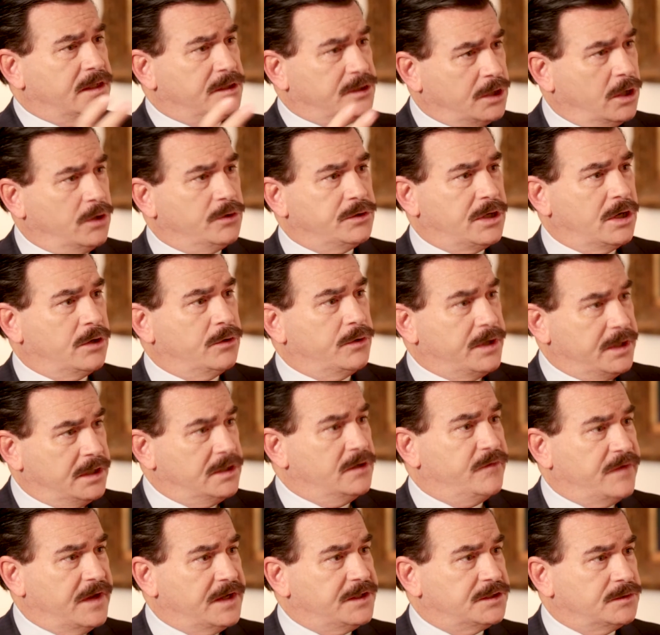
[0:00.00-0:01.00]
the Tokyo
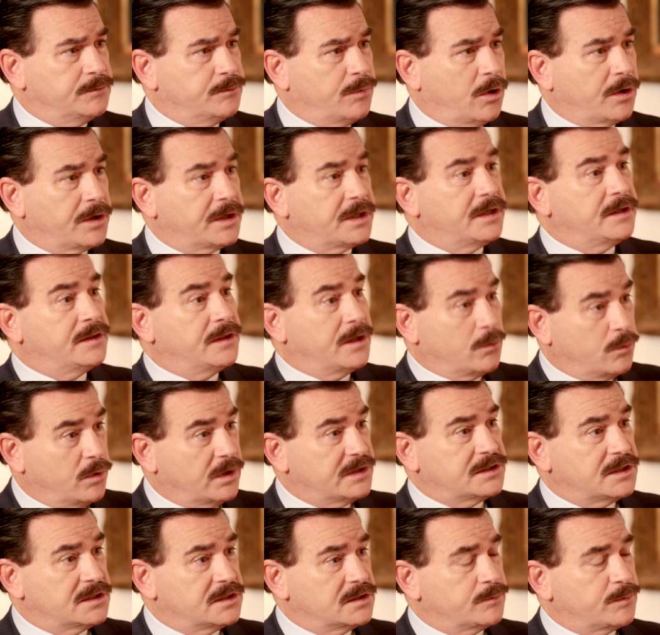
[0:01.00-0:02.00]
Innovation Party, and there
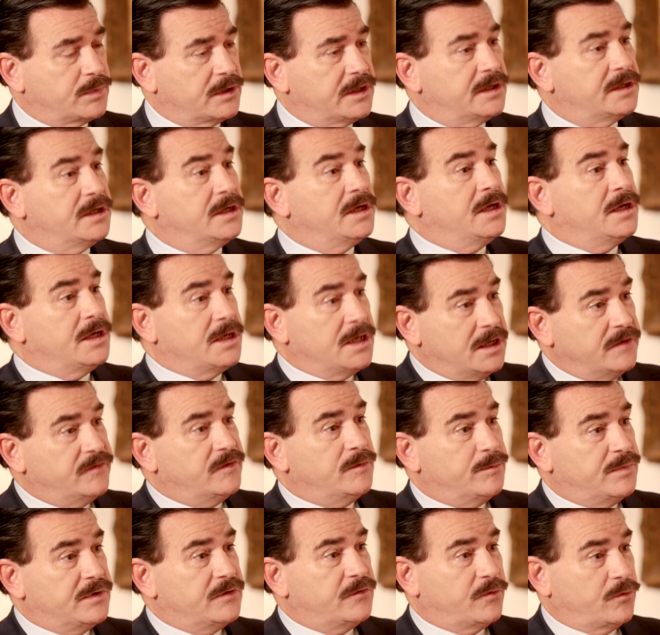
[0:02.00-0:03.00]
was a split
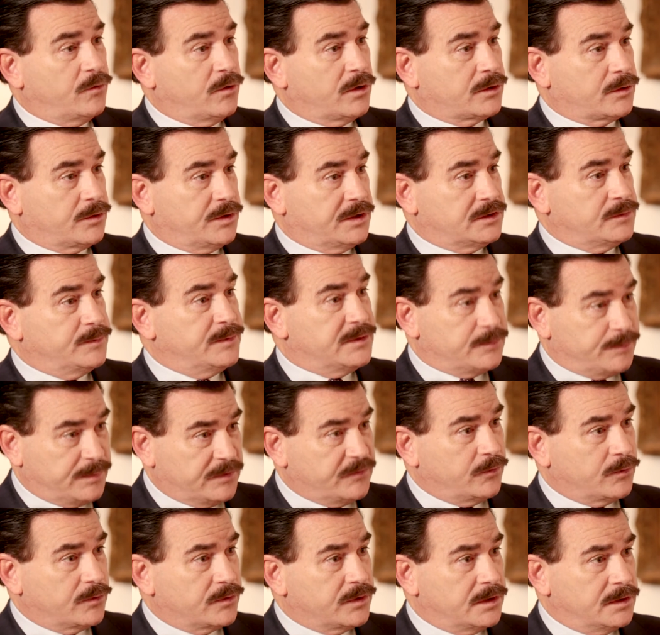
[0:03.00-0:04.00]
even before Christmas,
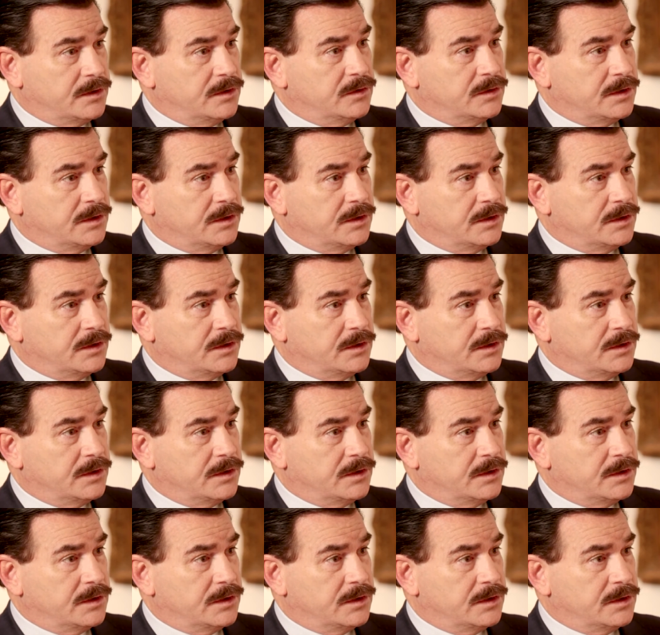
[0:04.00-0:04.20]
before the New